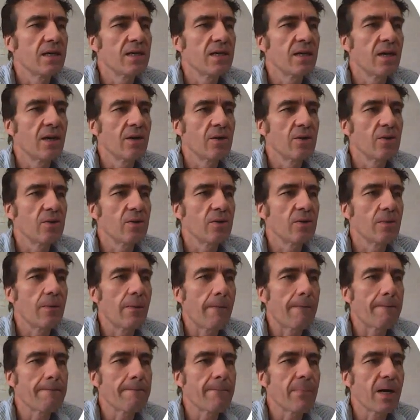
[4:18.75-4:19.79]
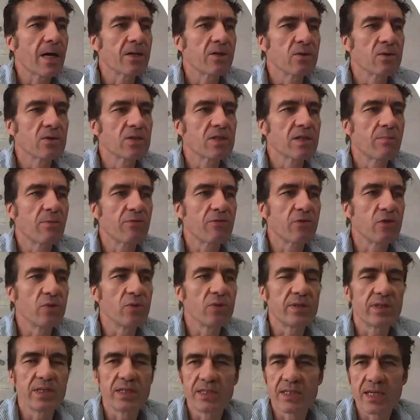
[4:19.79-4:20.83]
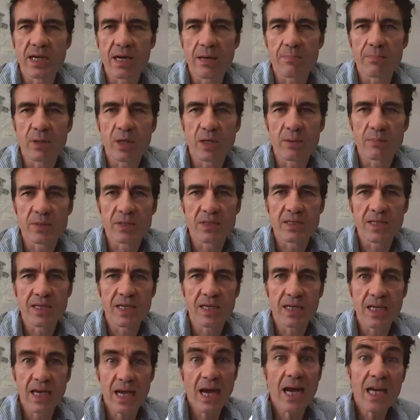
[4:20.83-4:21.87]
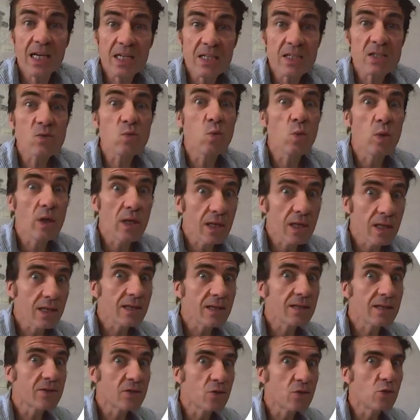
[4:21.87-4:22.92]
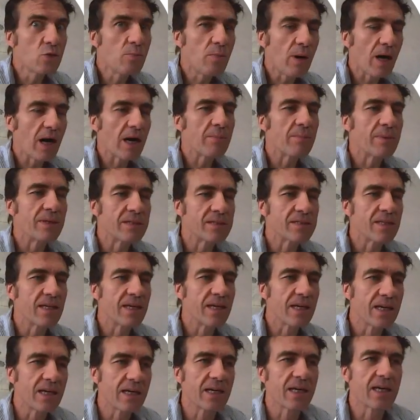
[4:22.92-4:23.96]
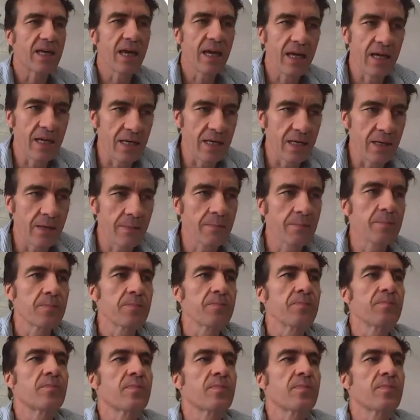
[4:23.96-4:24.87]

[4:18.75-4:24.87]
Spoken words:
Now, I know some of you did that by mistake and will do by mistake again,